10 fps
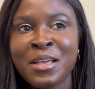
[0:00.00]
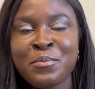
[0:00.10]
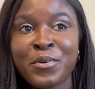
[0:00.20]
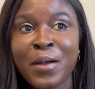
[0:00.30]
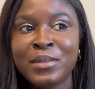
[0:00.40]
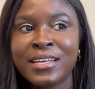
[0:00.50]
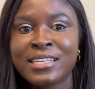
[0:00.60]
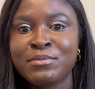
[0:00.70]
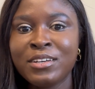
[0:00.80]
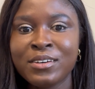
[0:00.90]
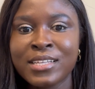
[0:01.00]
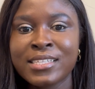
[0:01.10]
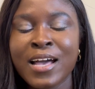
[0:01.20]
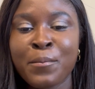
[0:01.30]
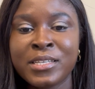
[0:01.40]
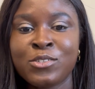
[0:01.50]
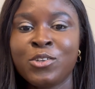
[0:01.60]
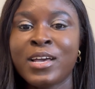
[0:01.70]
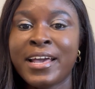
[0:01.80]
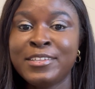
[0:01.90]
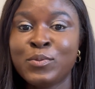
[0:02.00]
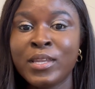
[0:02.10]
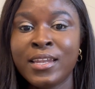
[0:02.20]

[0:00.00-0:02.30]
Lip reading: Probably that's because that's how much is on your iTwin